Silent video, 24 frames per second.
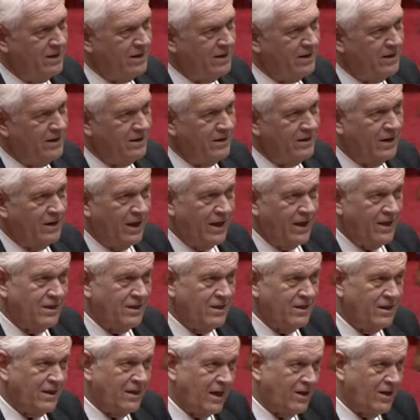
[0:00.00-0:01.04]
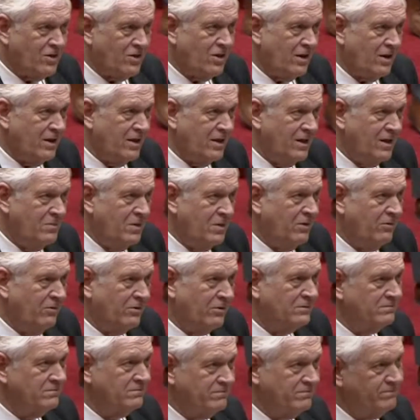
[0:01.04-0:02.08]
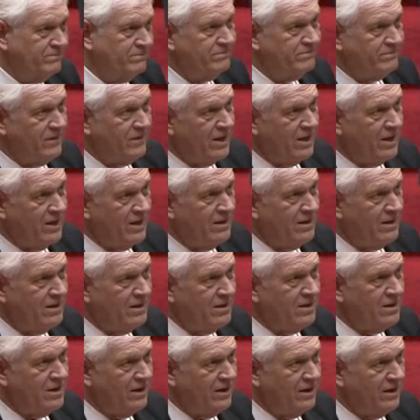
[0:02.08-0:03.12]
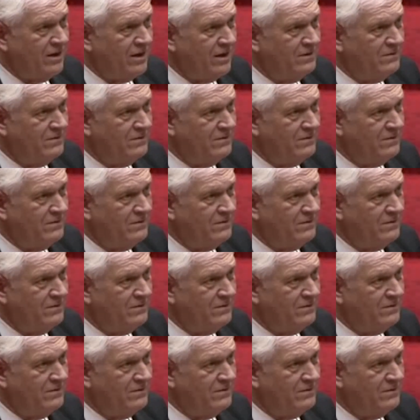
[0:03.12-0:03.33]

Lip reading: glass is actually a mineral. It's silica.